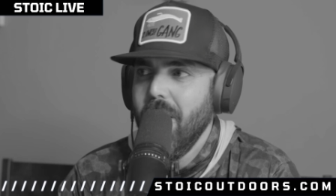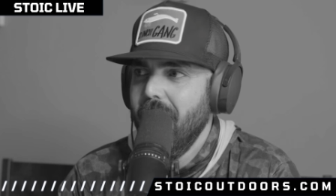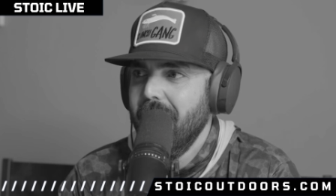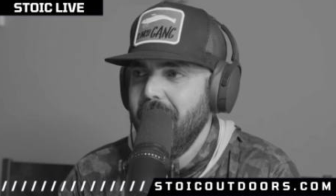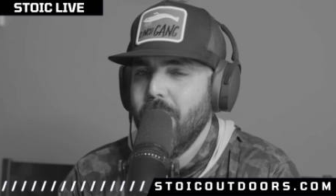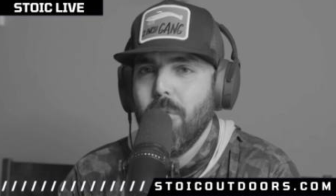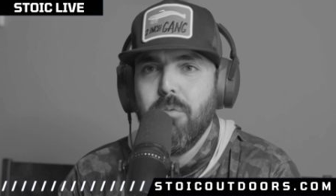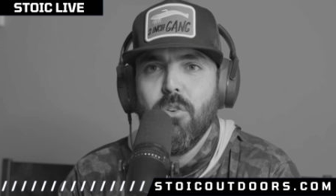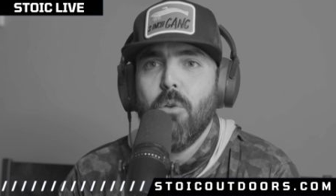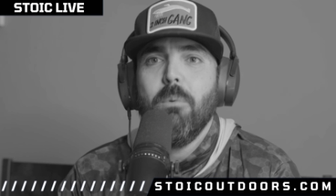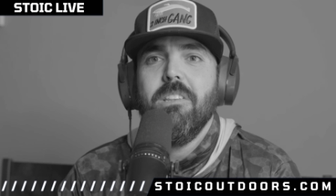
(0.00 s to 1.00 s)
uh, you know,
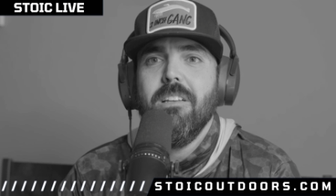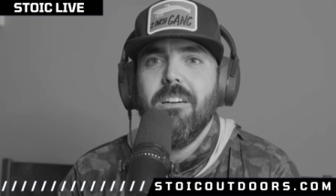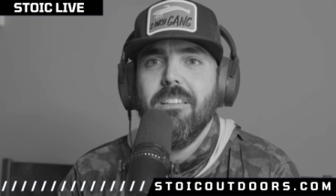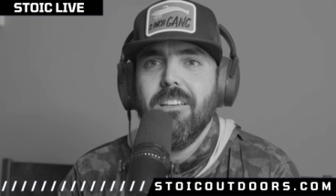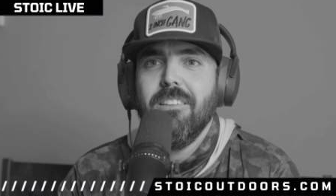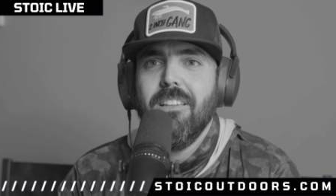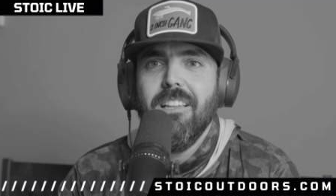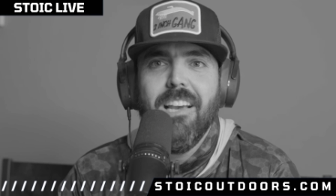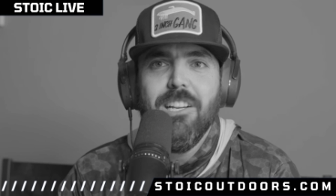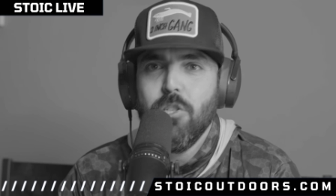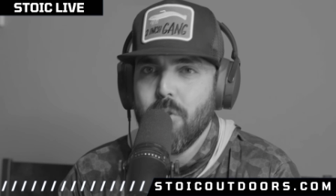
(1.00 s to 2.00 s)
flirt with the, the, the
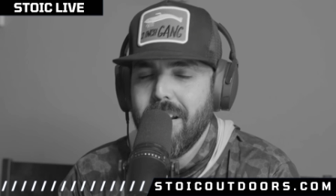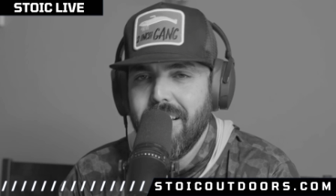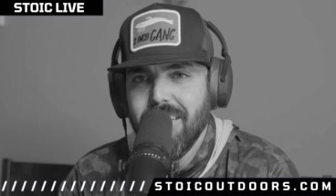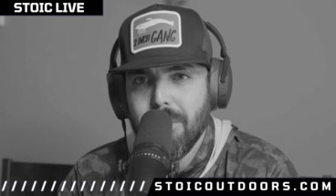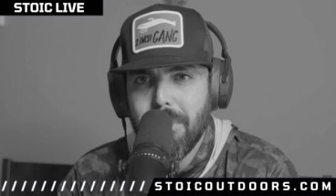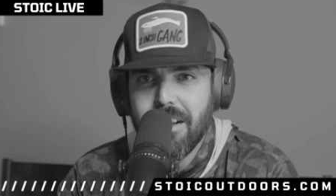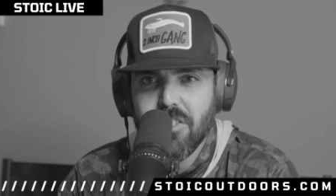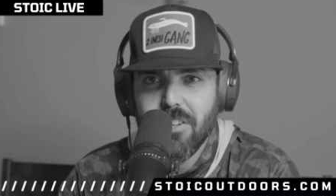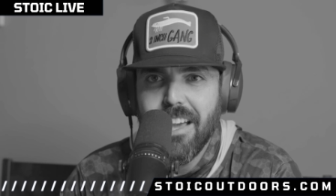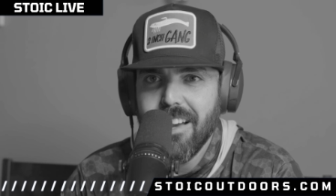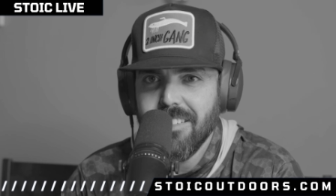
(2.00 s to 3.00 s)
ladies, try to get some
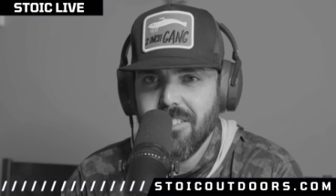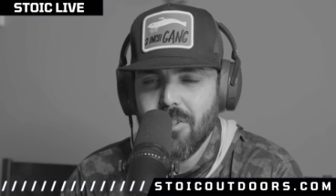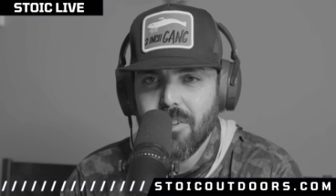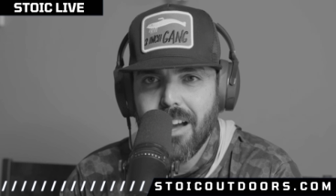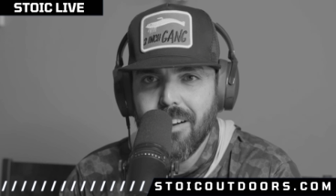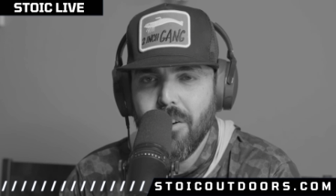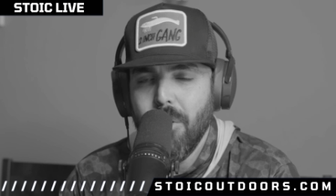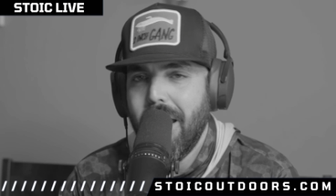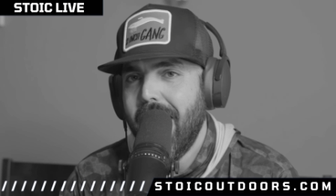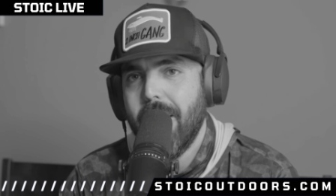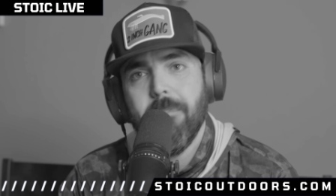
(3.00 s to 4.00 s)
extra eggs in your taco,
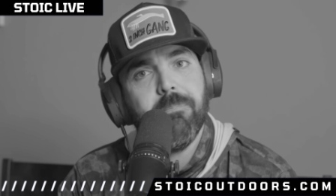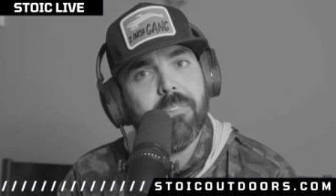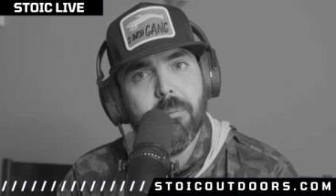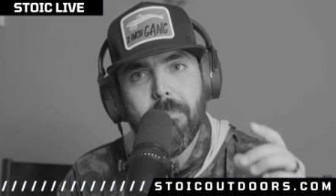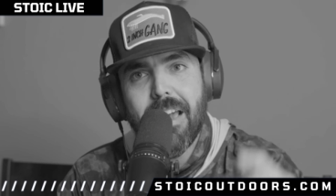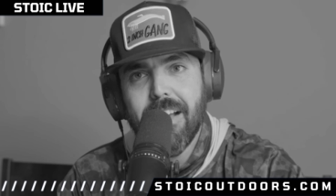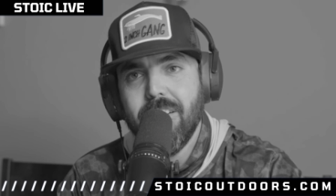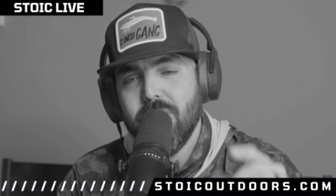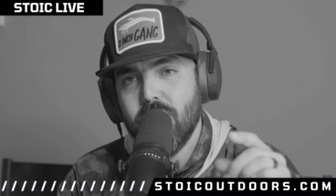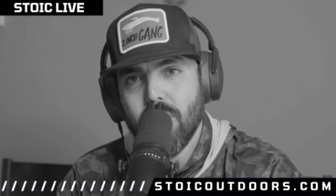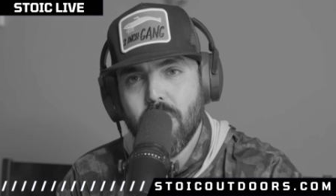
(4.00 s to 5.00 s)
hey, make
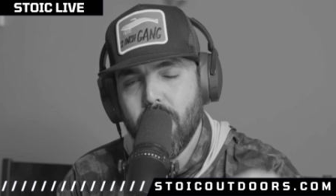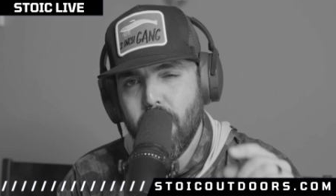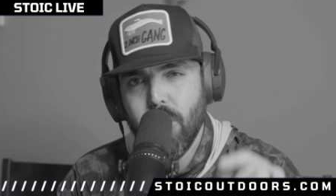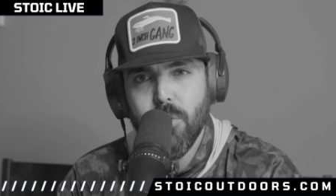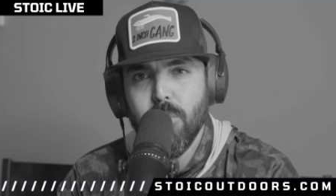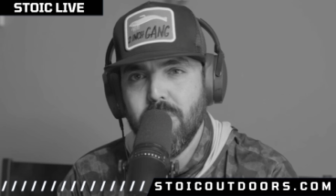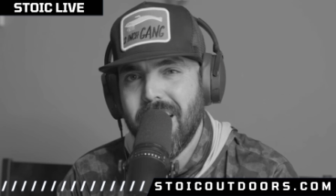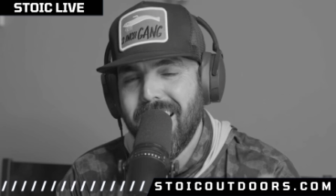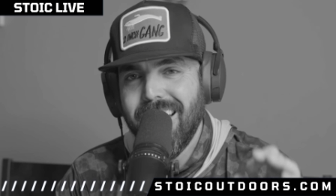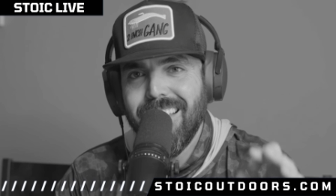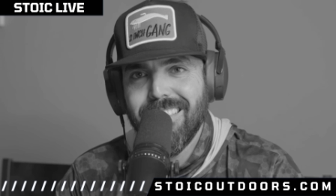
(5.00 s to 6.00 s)
sure you use
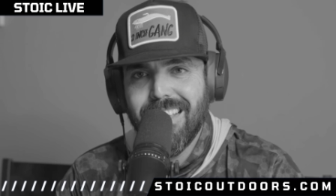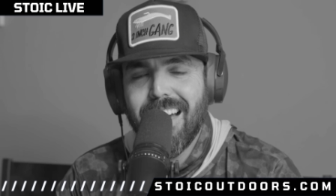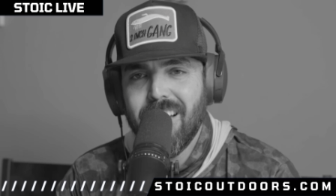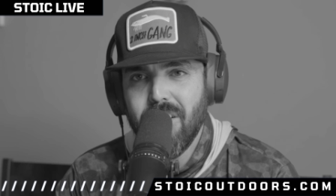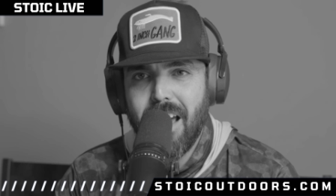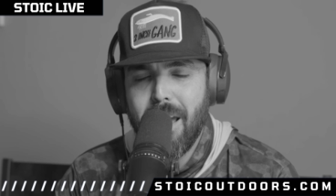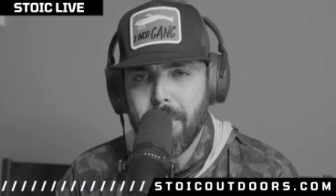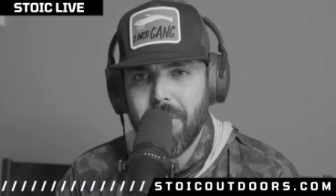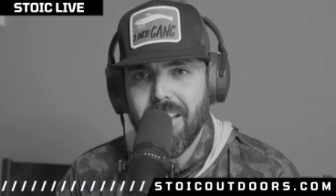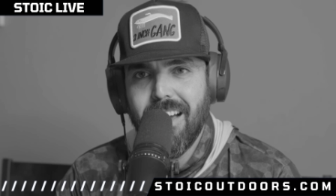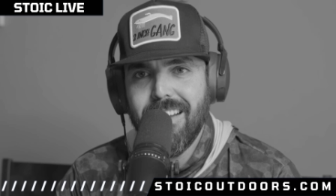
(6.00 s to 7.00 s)
lighter
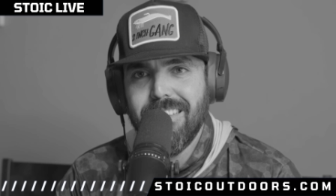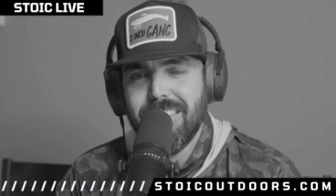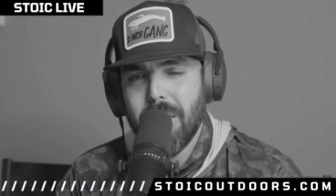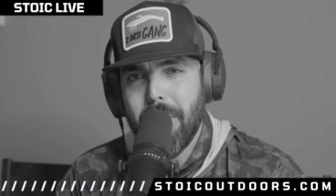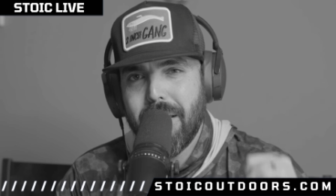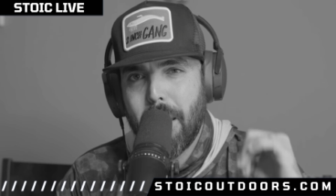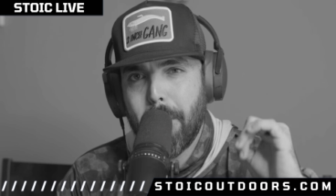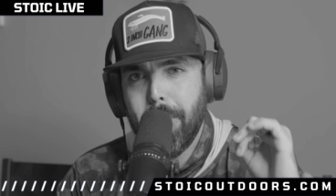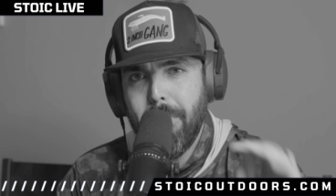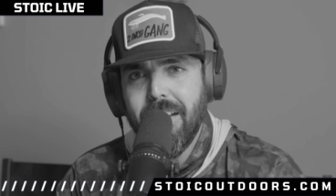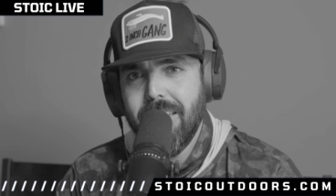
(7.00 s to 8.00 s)
diameter line. It's going to make a
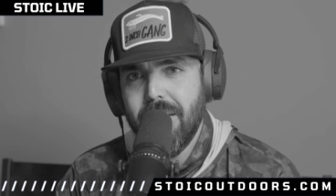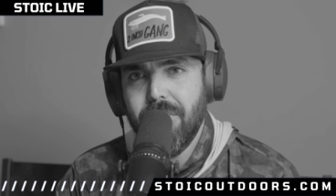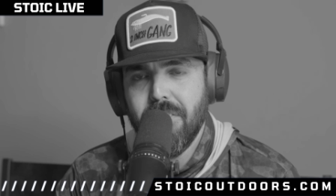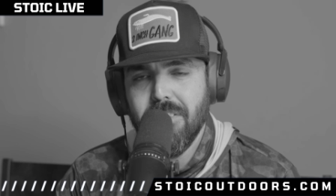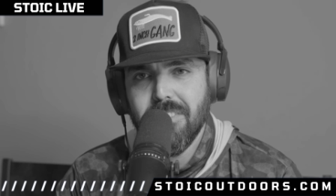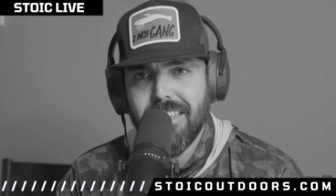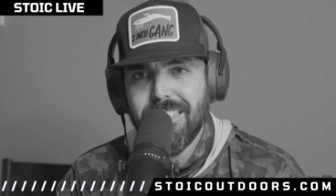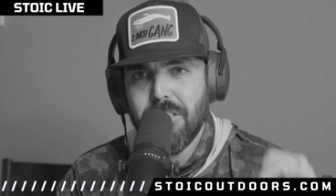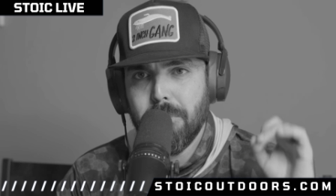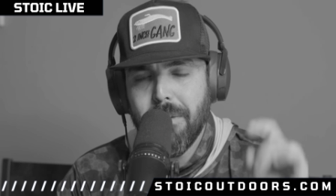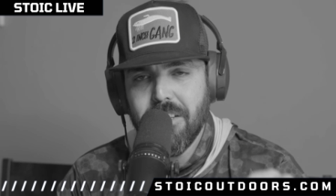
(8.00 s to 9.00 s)
big difference,
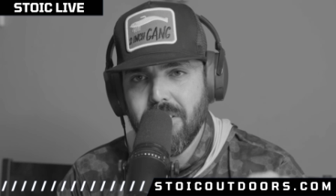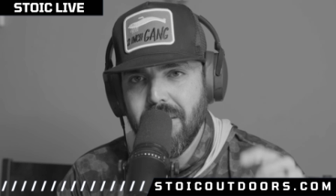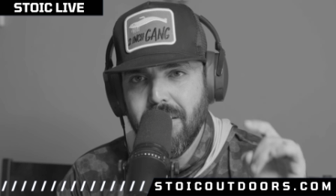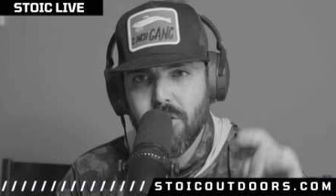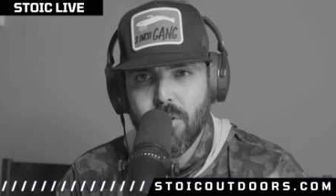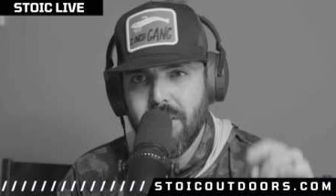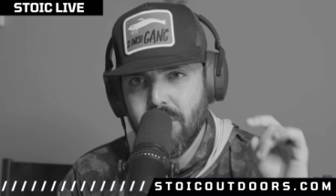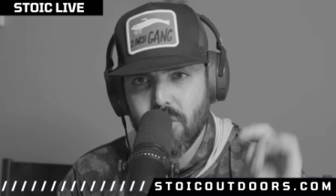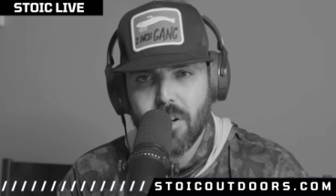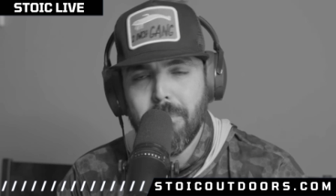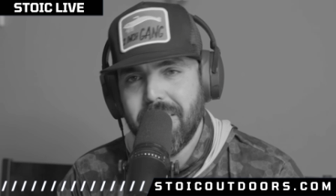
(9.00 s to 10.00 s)
especially during
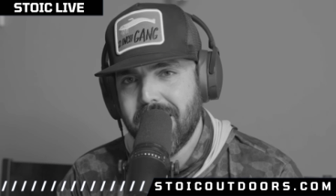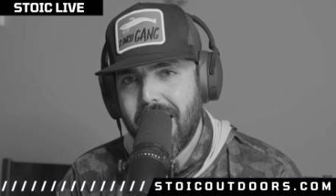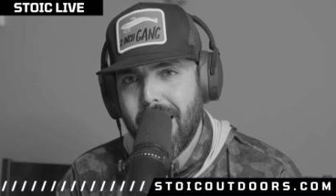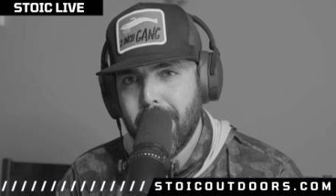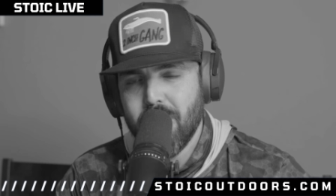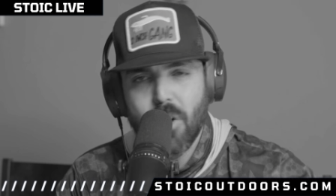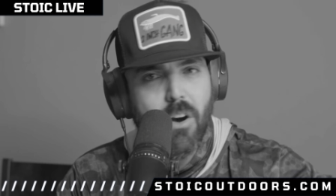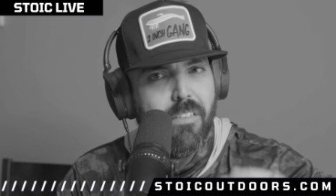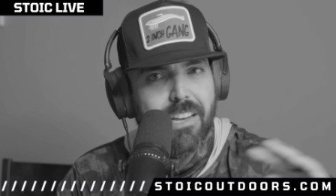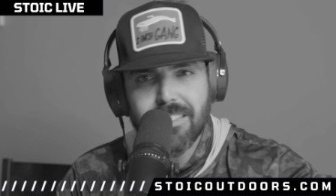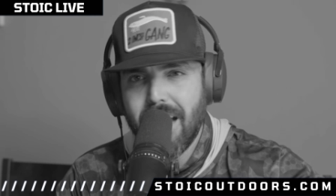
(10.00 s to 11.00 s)
tournament times. All
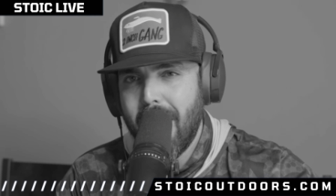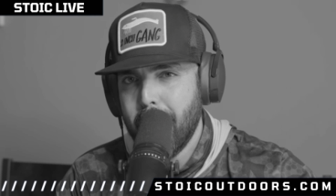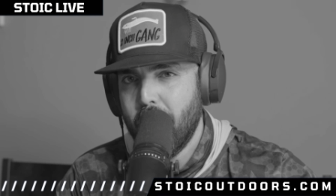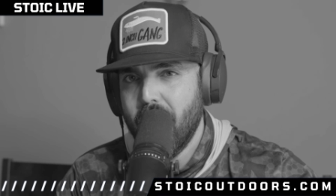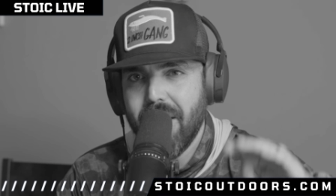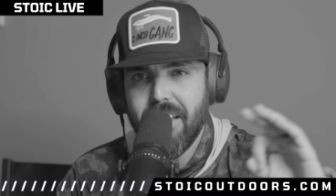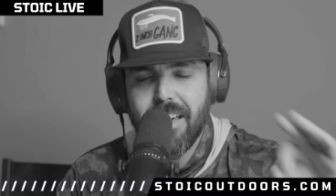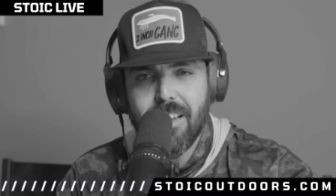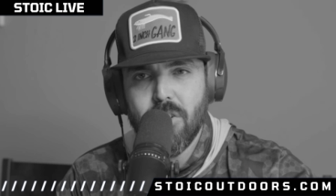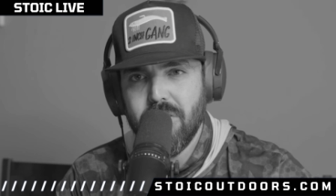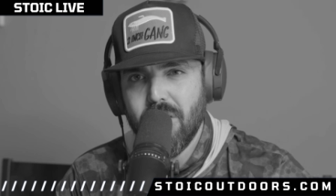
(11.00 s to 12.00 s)
that time, all that
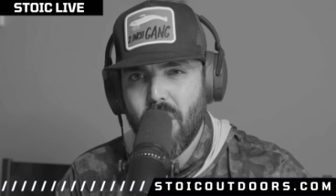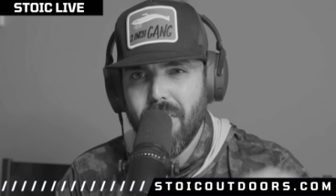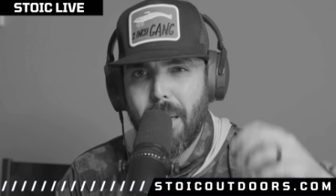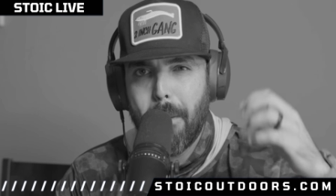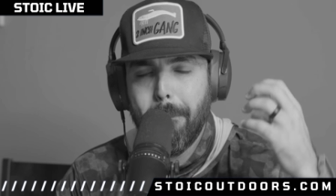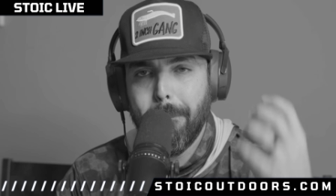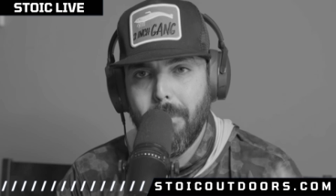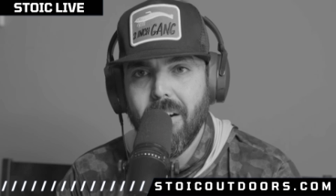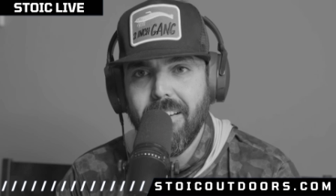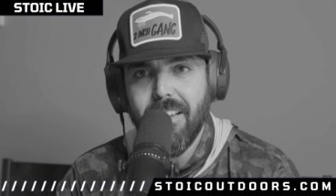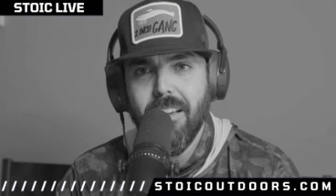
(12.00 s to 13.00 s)
energy, all that
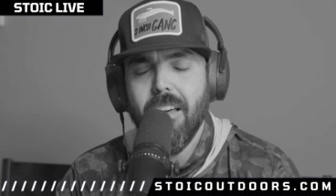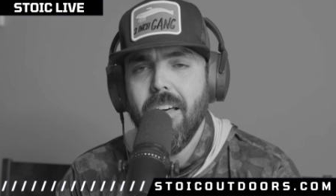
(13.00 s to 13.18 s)
money